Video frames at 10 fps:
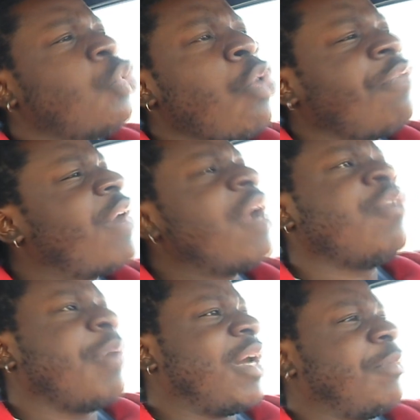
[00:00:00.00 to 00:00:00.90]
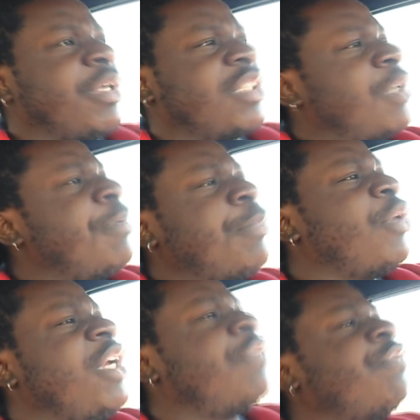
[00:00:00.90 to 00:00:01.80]
It doesn't work for everybody, because some
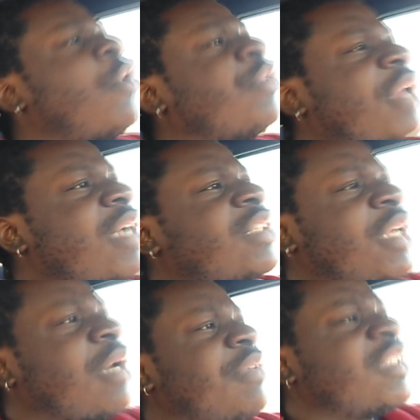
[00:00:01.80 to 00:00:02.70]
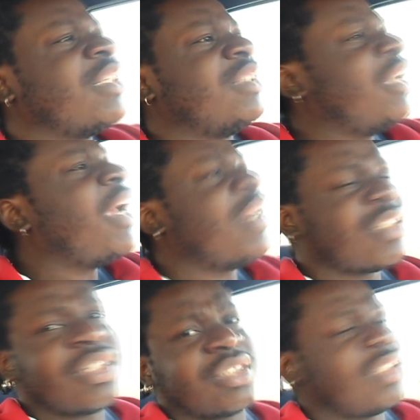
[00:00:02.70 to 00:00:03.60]
people eat 4,000 calories a day
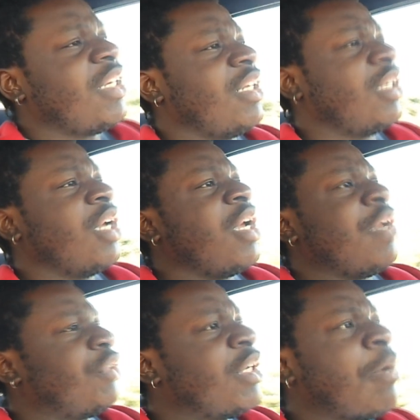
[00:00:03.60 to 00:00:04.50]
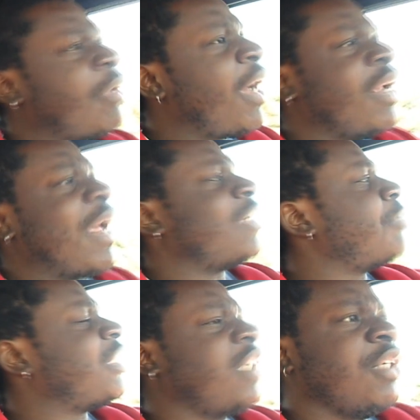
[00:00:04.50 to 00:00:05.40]
and are still skinny. If you think I'm lying,
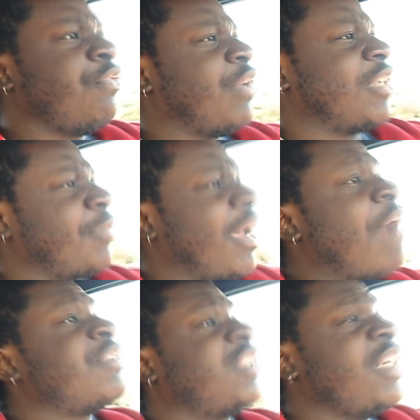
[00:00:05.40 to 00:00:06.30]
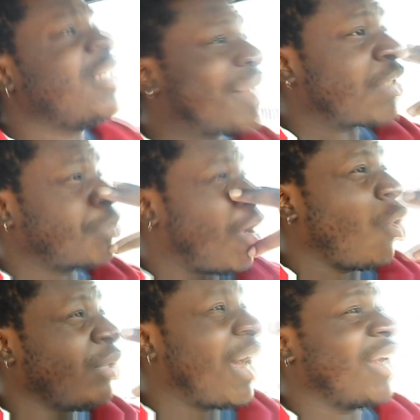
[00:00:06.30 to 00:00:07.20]
ask my skinny friends, man. I've seen these guys with
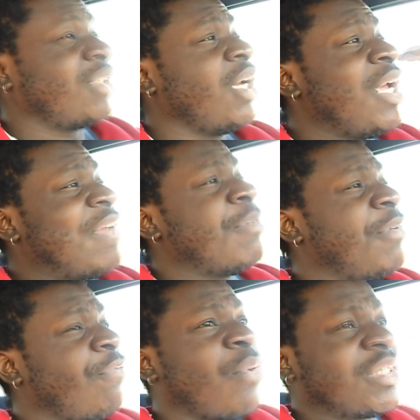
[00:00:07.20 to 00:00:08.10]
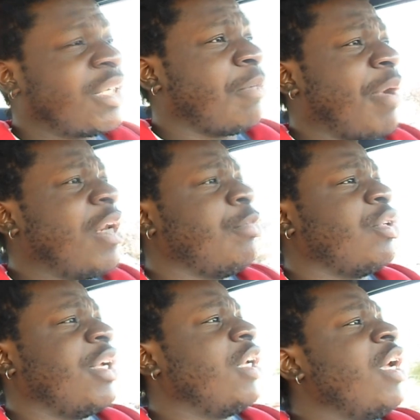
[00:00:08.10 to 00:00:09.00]
my own eyes. Even before I started
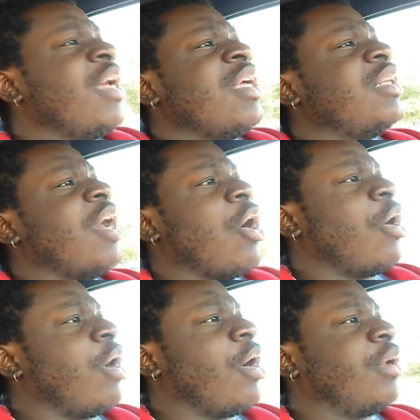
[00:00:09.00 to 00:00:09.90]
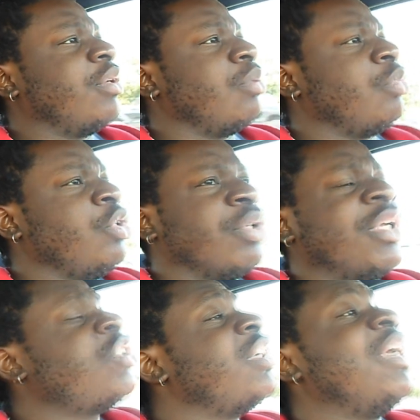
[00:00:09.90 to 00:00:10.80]
bodybuilding, you
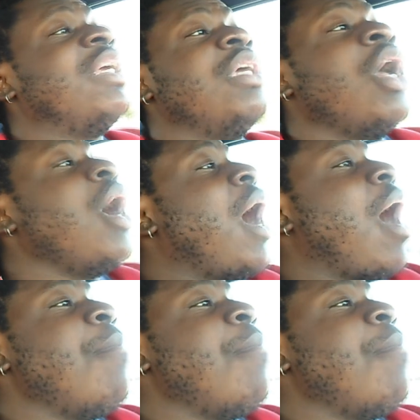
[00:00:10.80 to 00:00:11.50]
know, they used to eat,